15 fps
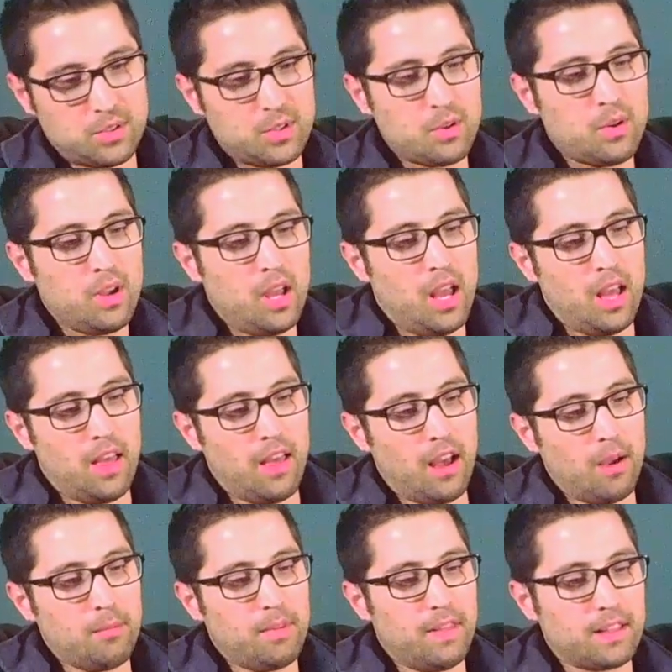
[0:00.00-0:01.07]
So,
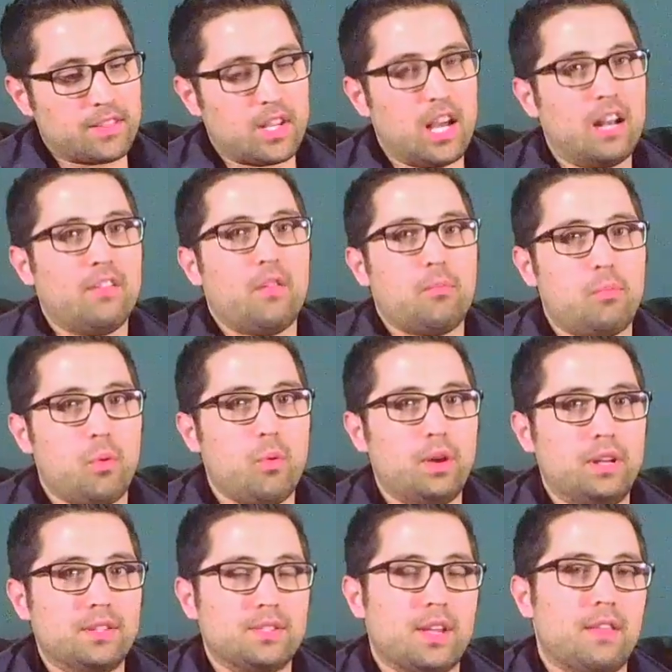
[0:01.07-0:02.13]
I mean, that's kind of the
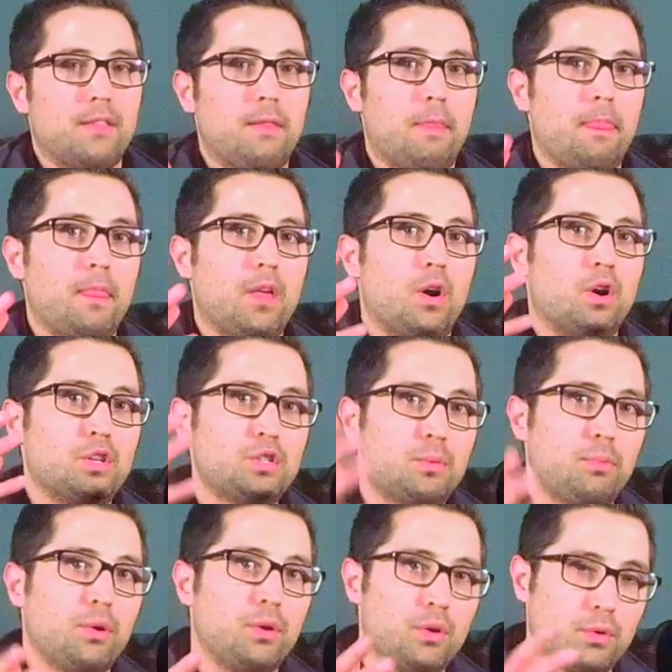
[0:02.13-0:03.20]
point is that
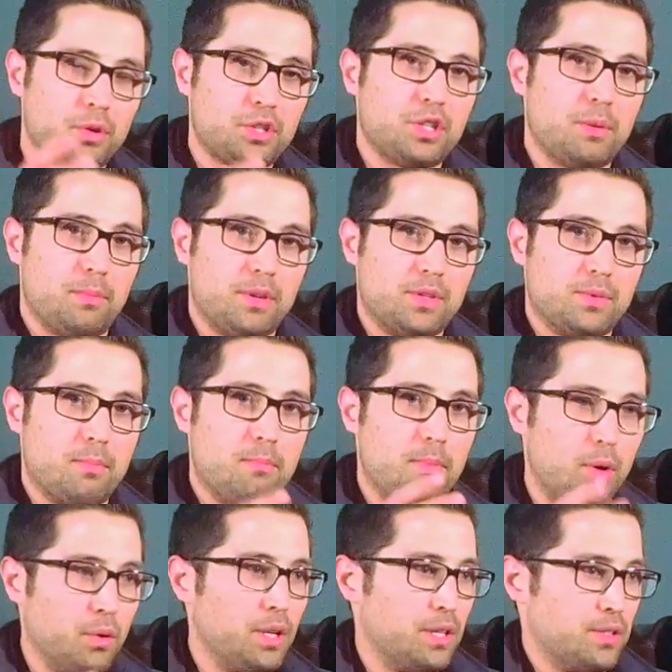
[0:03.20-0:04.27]
entrepreneurship is
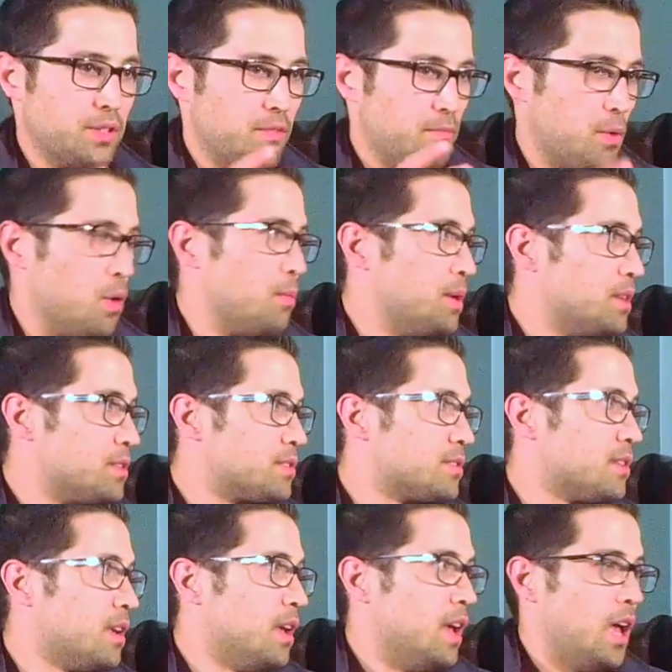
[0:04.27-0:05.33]
millions of moments,
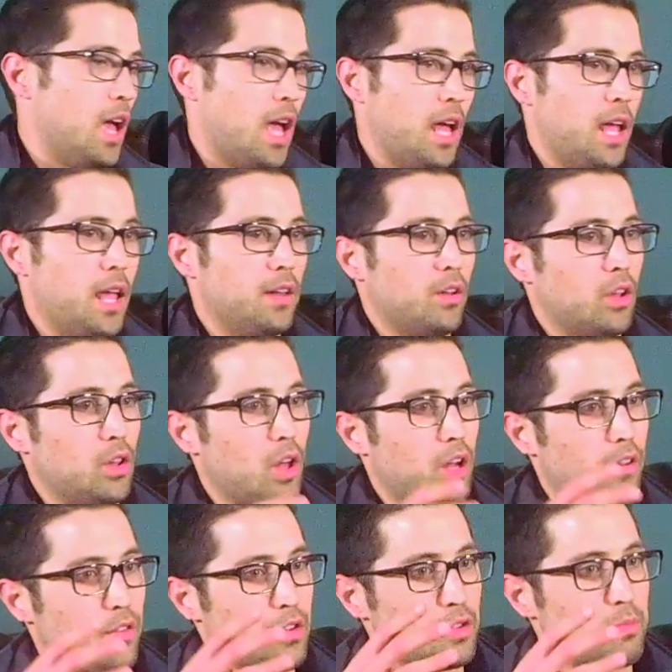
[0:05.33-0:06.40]
mm-hmm. and a
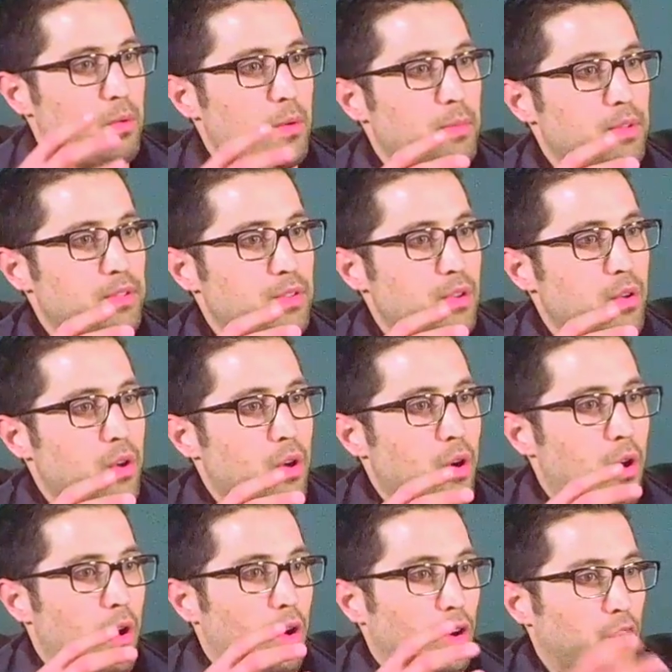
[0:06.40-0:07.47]
lot of those moments
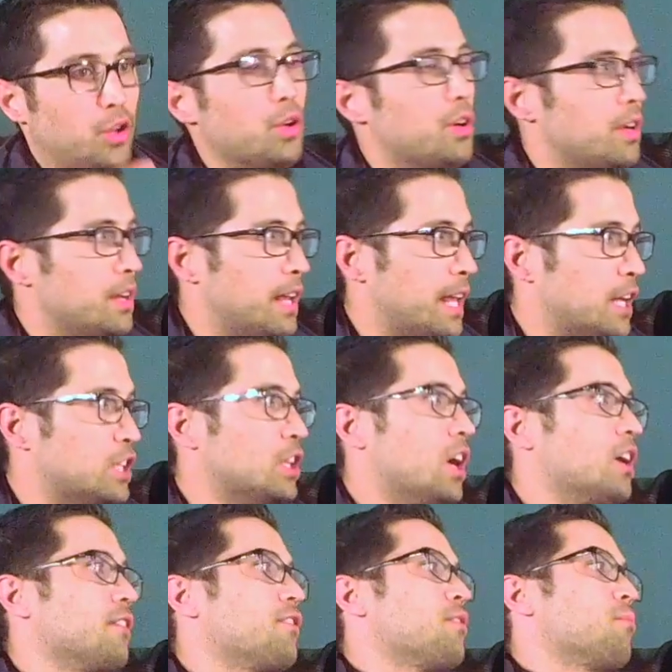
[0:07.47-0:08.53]
are good, and a
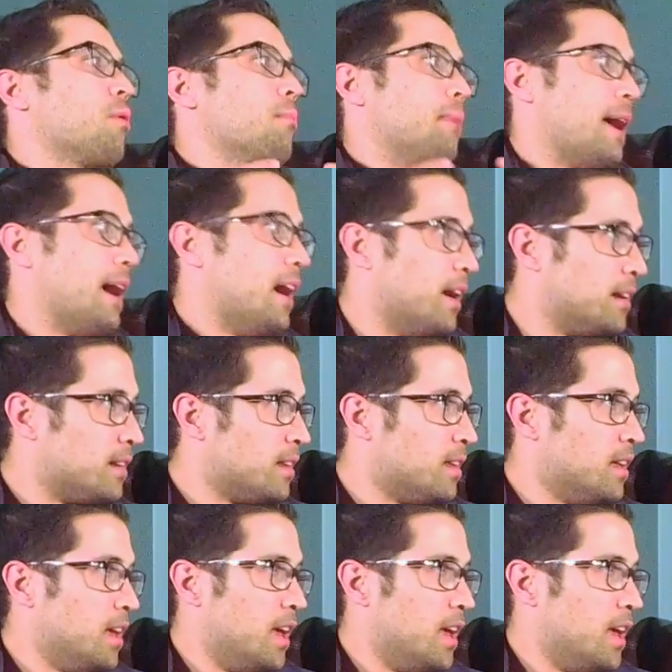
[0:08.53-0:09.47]
lot of them are bad.